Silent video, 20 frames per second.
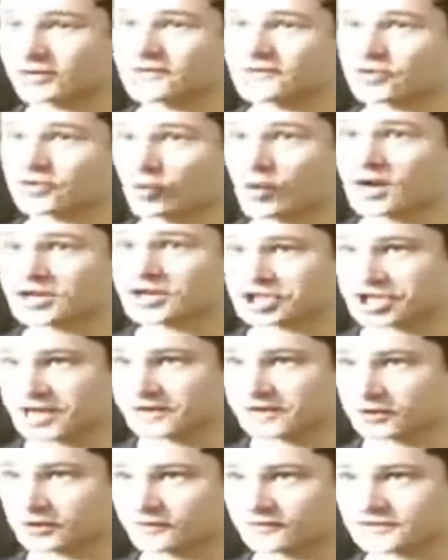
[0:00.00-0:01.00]
Well, if you
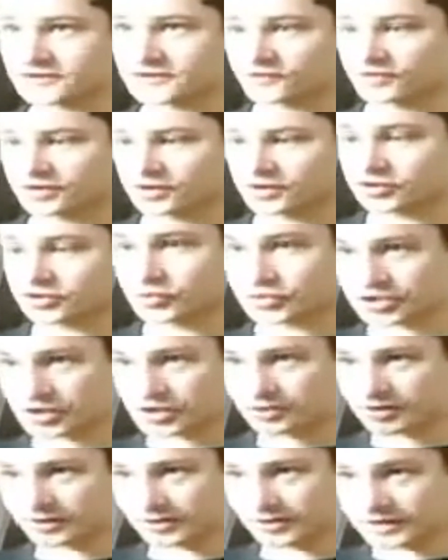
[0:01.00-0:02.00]
watch Kent Hovind's videos,
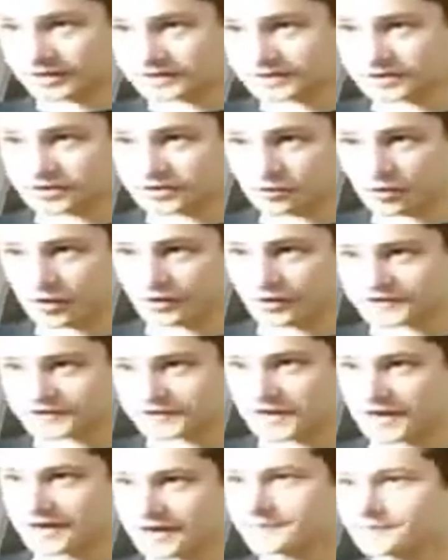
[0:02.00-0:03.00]
which I'm going to link to you on
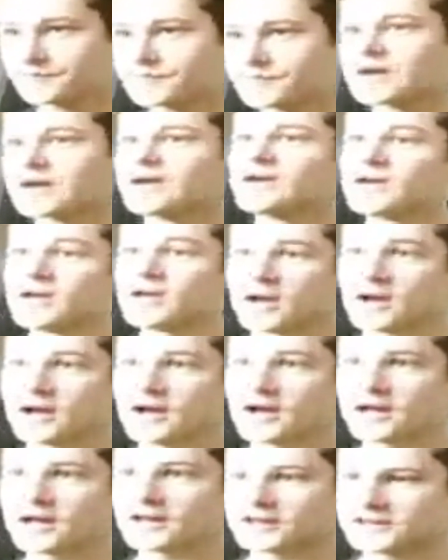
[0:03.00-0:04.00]
the side,
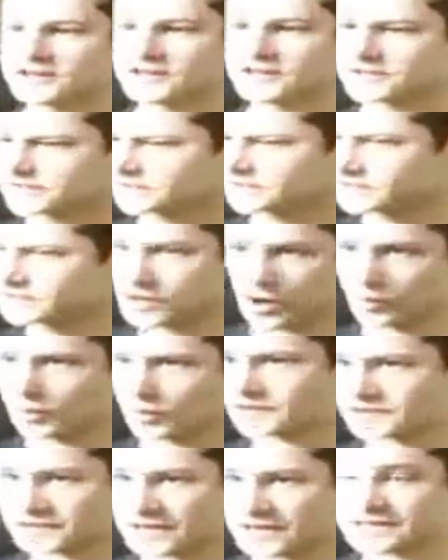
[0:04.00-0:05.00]
he
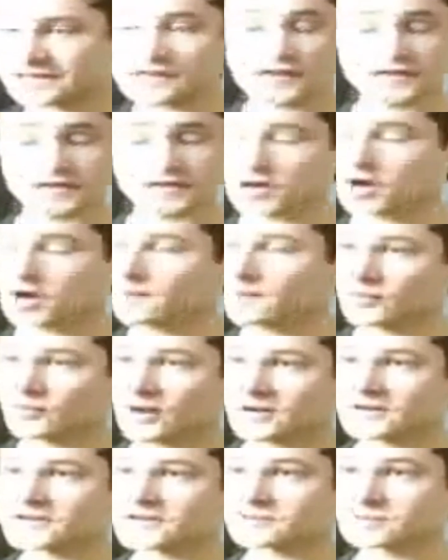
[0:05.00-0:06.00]
always says he doesn't
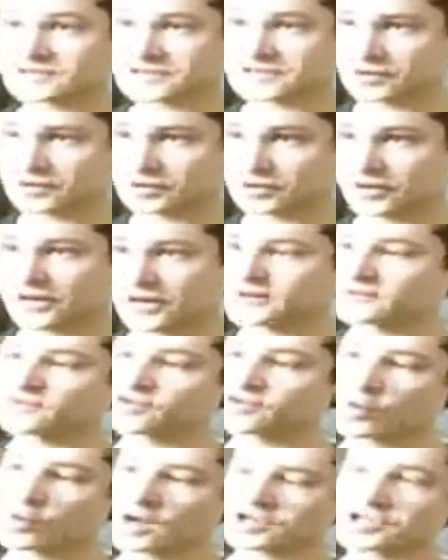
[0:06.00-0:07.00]
copyright his material,
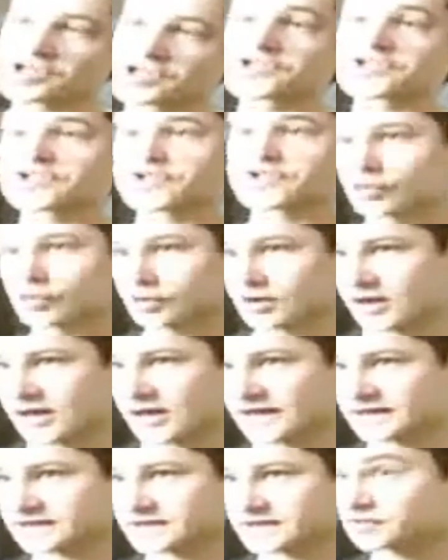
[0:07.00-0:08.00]
and if you watch his school
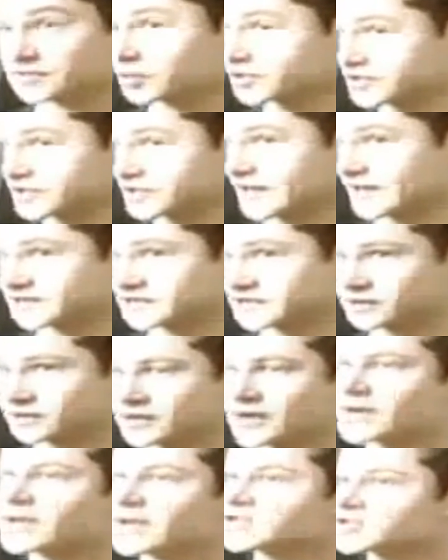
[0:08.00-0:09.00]
classes, which he has
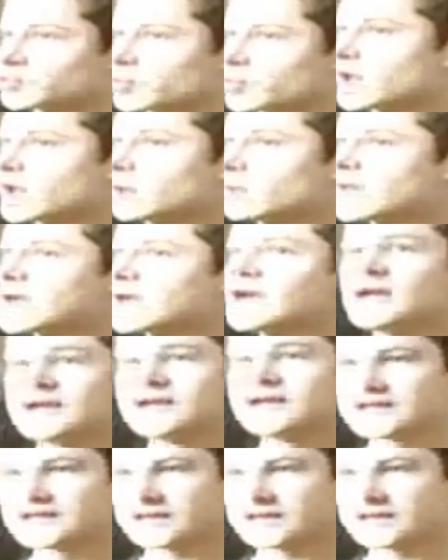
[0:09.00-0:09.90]
online as well,